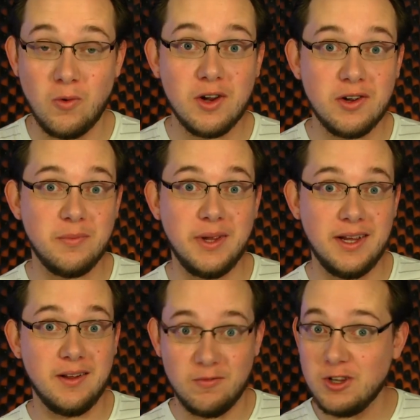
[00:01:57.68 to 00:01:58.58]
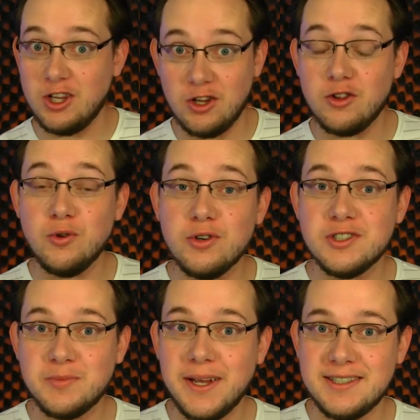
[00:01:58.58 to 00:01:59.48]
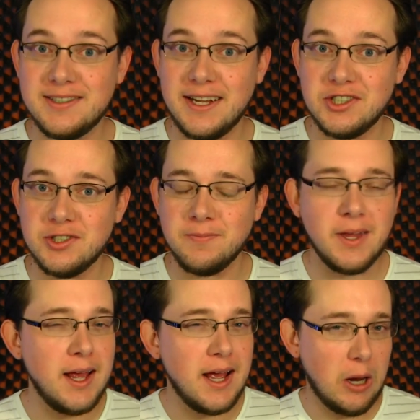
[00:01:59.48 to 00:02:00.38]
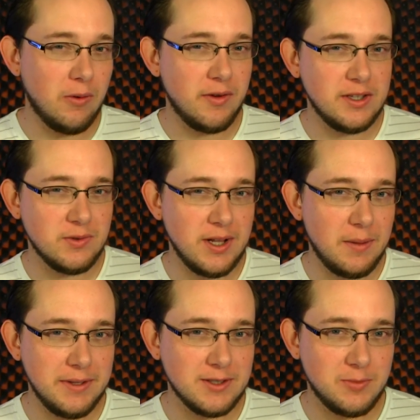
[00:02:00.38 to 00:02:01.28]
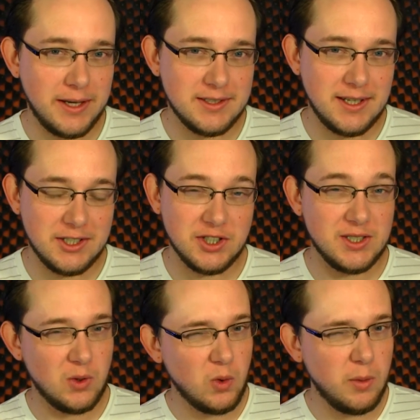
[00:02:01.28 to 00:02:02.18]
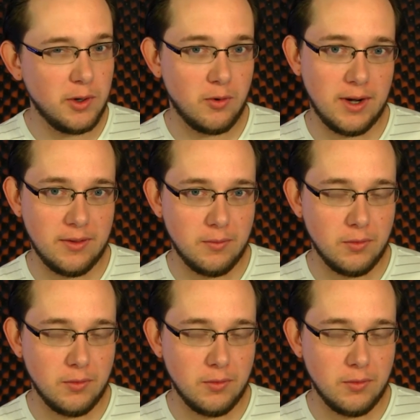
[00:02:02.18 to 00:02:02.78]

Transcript: what could be lunar space station. However, this would not be a space station in orbit around